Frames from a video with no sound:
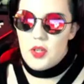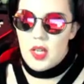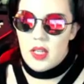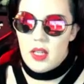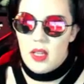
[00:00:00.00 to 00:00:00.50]

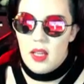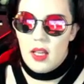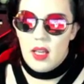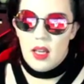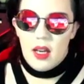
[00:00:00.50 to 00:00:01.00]
shit.
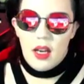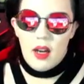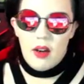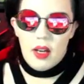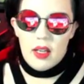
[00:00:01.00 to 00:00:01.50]

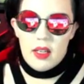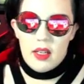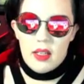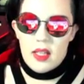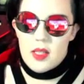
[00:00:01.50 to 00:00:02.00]
Alright,
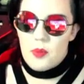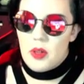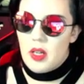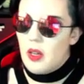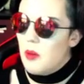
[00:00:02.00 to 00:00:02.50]
that's
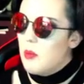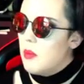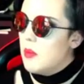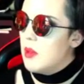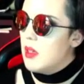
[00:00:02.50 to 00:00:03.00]
pretty dope.
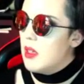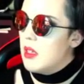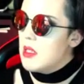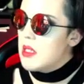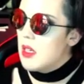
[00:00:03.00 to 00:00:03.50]

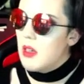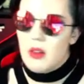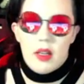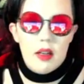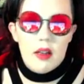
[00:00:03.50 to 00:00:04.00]
Let's get
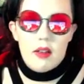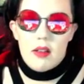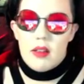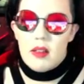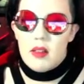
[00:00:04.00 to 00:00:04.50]
her here.
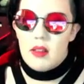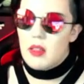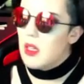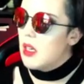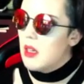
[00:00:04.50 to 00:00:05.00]

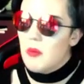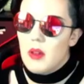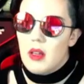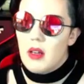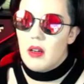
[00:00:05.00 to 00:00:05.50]
Get in
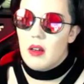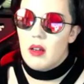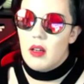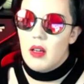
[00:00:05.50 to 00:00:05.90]
there.